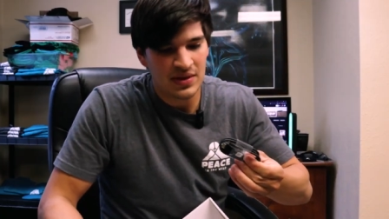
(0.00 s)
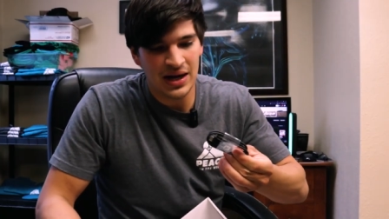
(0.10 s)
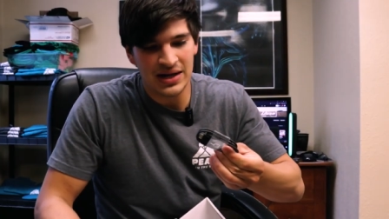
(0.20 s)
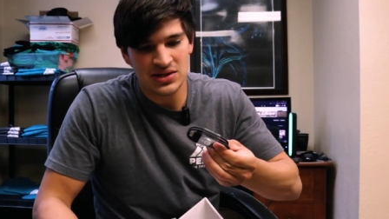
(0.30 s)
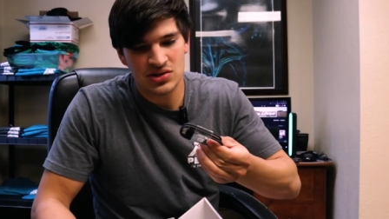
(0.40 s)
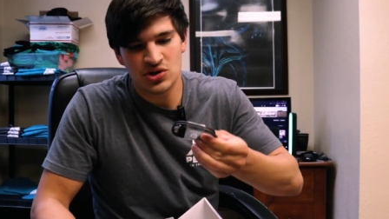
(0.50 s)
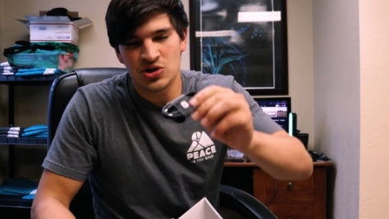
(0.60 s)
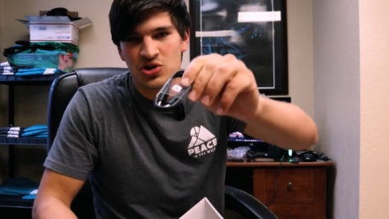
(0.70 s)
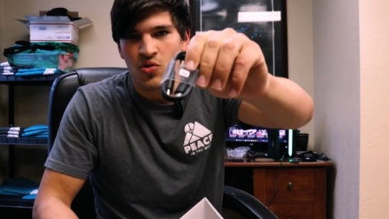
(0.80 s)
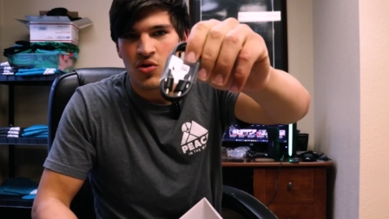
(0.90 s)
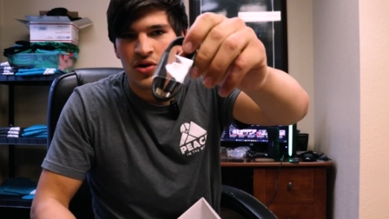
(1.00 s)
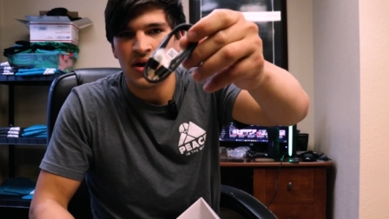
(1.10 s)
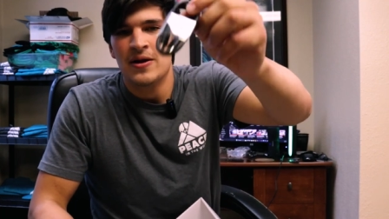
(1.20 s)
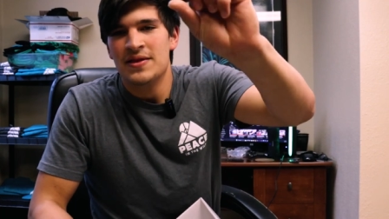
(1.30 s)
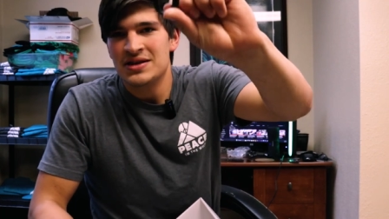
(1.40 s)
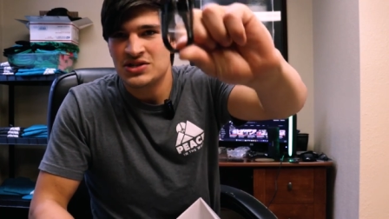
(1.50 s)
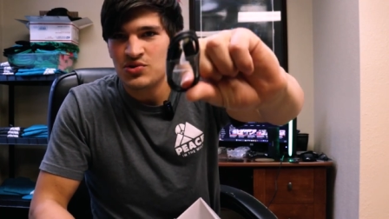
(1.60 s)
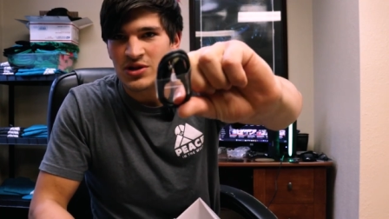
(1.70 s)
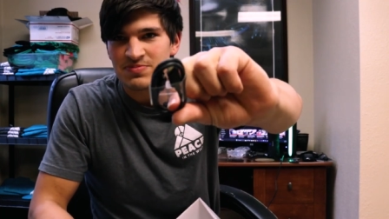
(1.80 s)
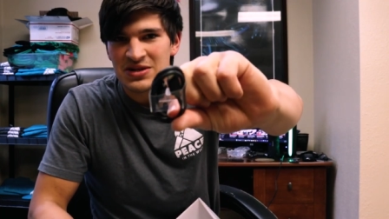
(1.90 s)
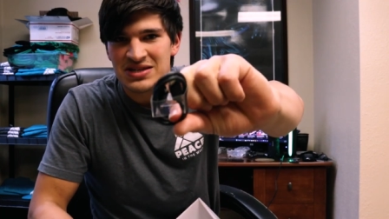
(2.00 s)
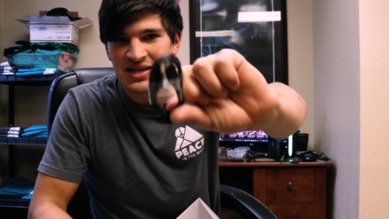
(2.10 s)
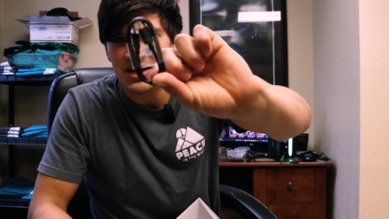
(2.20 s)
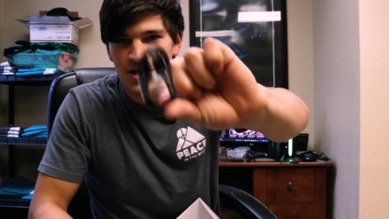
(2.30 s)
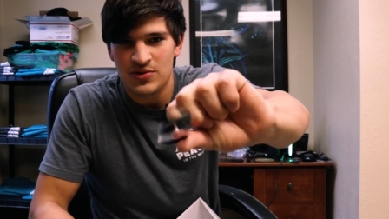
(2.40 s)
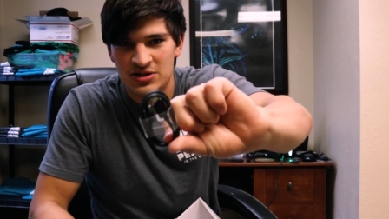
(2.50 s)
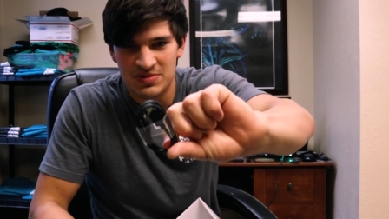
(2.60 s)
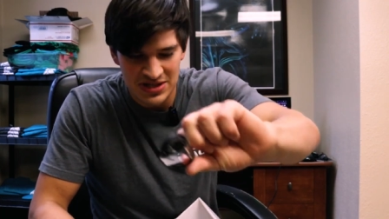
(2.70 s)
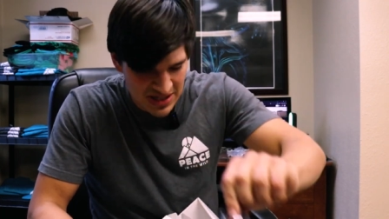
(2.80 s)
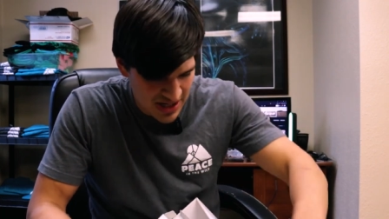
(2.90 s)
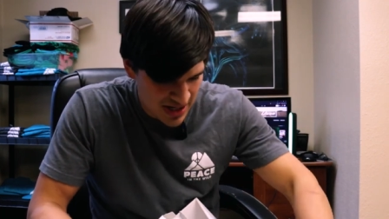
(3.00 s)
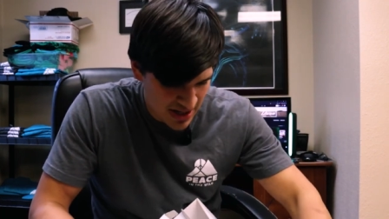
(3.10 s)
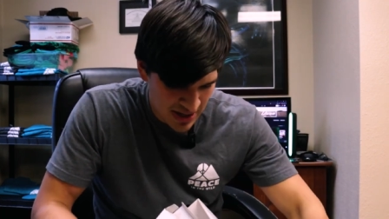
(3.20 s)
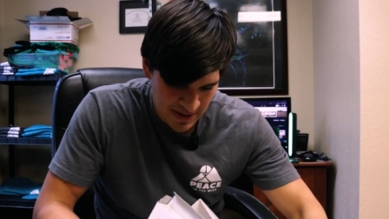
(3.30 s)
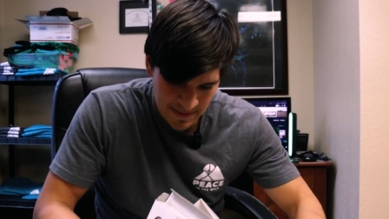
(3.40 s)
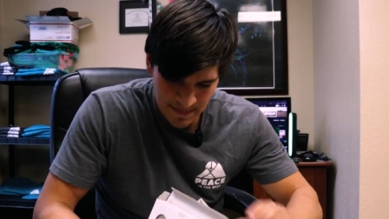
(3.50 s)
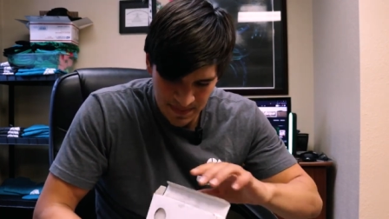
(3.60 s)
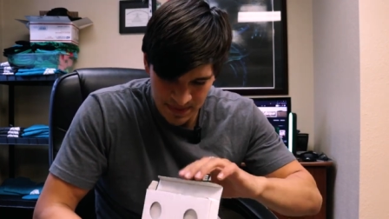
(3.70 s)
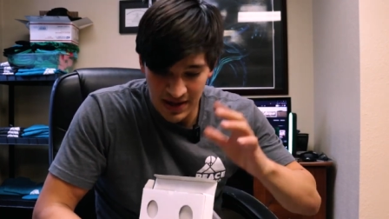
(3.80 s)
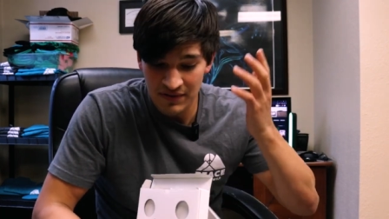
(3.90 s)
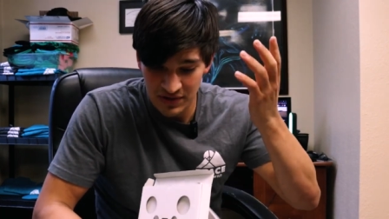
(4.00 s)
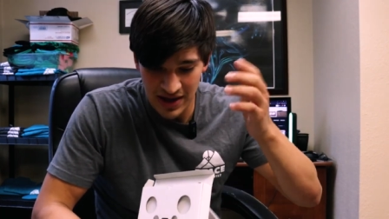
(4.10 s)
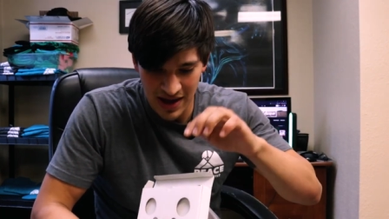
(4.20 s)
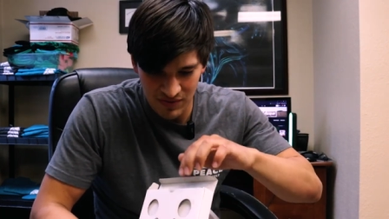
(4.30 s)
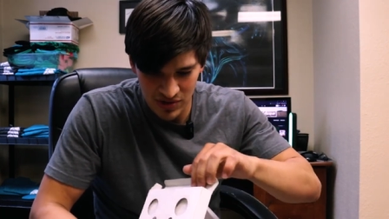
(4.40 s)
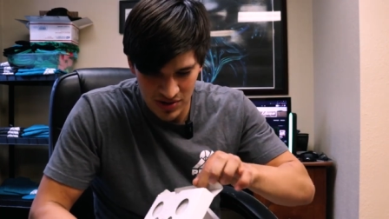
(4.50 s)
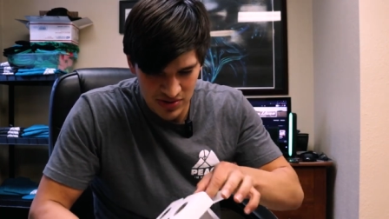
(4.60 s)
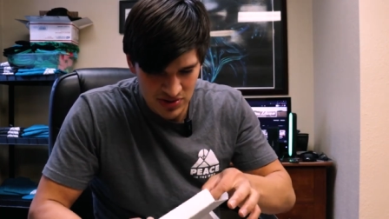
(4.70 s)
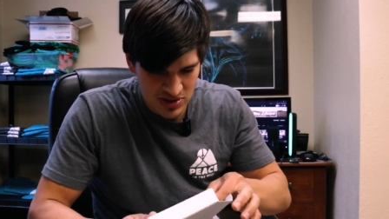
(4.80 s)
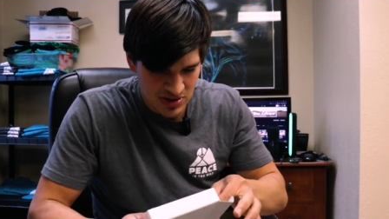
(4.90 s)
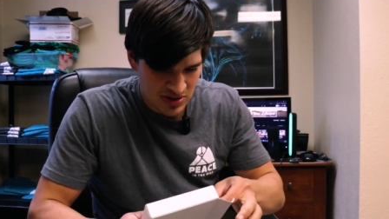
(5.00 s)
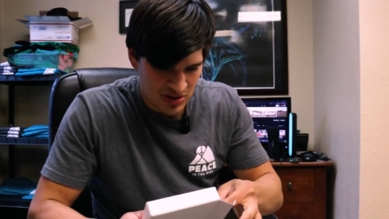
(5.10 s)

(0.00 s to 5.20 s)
Nice, charger cord. This is USB-C to USB-C. Thankfully I have one of those.